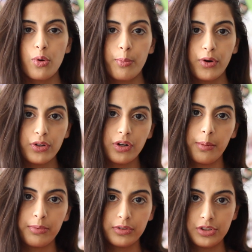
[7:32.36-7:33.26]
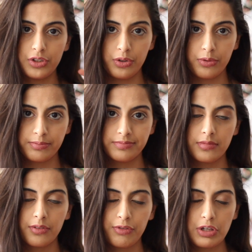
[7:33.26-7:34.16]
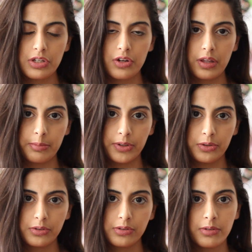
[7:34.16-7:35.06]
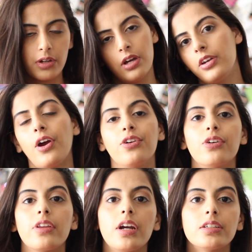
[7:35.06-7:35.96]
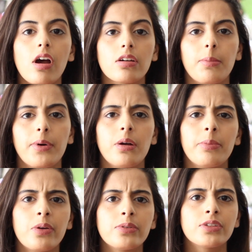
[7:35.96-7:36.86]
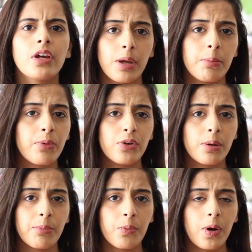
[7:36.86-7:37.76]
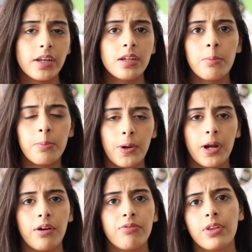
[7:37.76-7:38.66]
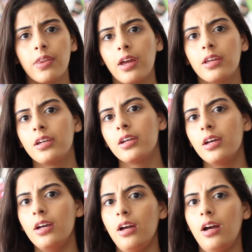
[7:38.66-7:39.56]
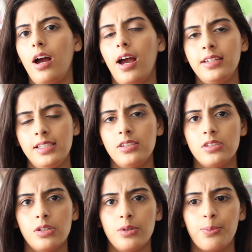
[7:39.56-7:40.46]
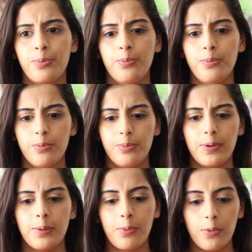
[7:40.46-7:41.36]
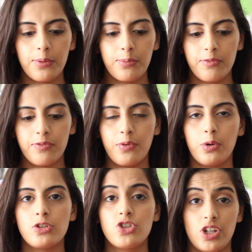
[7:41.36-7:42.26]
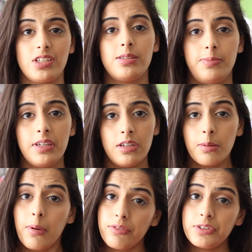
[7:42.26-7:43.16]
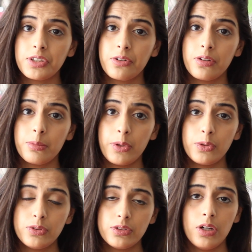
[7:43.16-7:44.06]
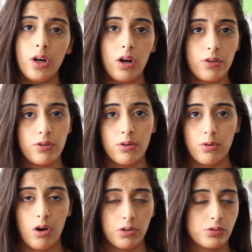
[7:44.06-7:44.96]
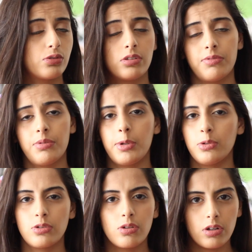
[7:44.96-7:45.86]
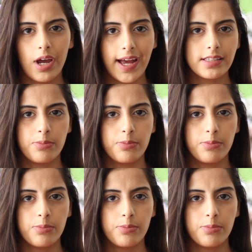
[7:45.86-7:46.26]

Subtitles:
Point number 2, physical abuse. Now I know that I talked about abuse in point number 1, but I feel like I need to put a point for just speaking about physical abuse, although all sorts of abuse are as